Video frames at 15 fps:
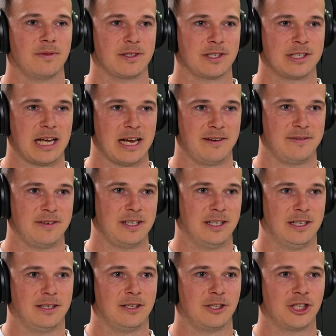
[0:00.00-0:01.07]

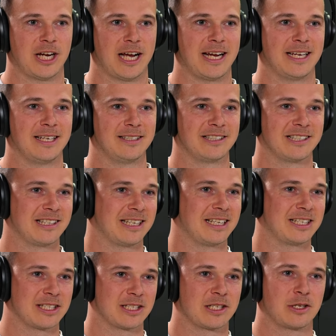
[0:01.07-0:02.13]
safety chain
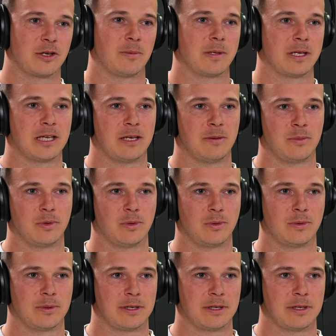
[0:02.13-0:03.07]
thing to stop the gimbal